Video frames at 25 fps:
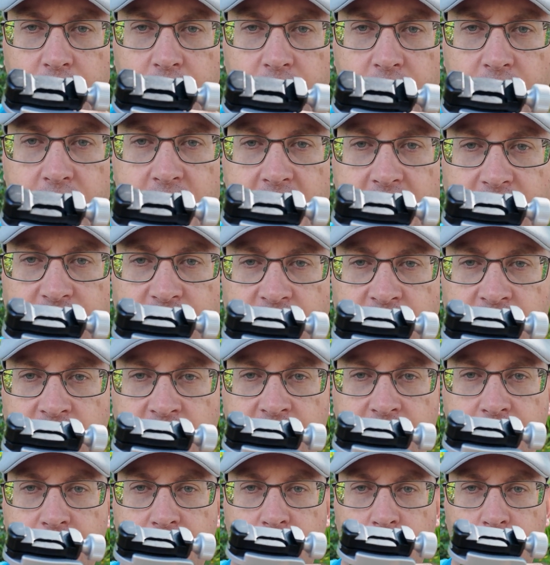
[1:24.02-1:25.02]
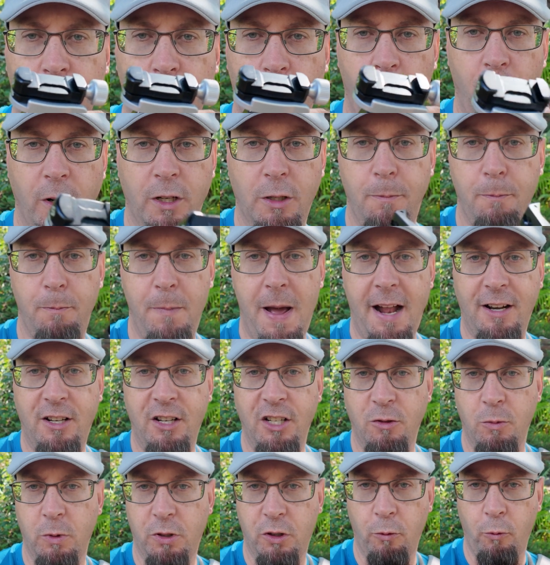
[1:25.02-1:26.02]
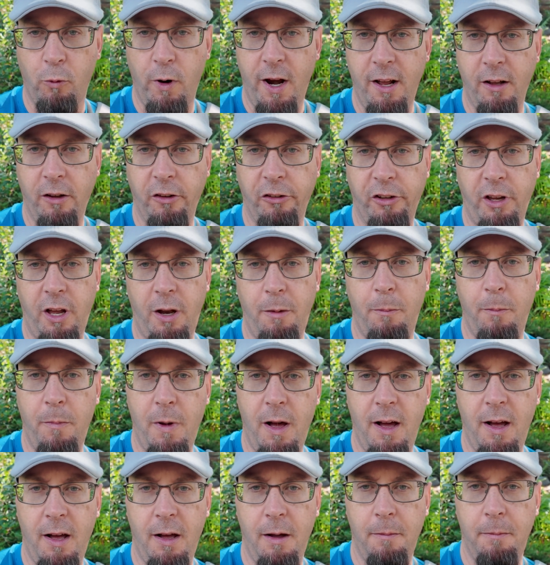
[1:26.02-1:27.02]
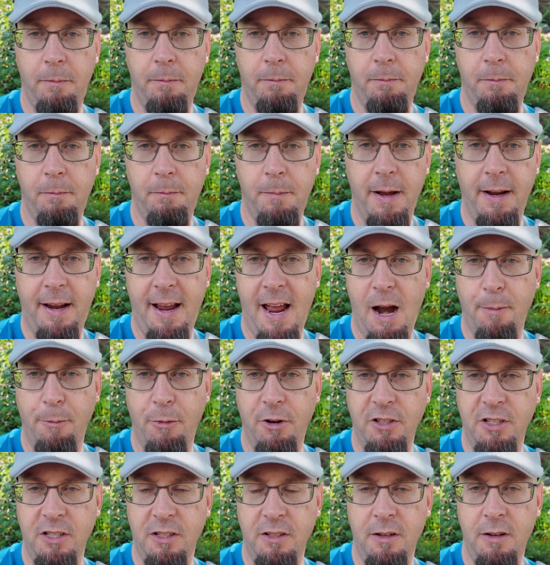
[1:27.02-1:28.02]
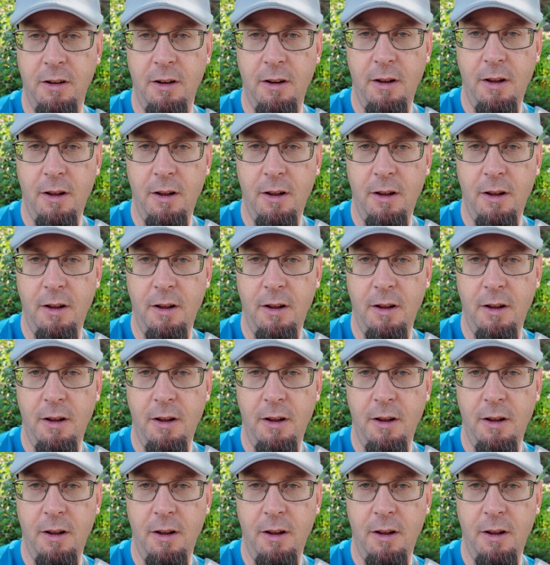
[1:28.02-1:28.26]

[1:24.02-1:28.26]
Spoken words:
notch here, which matches with the rails on my cameras.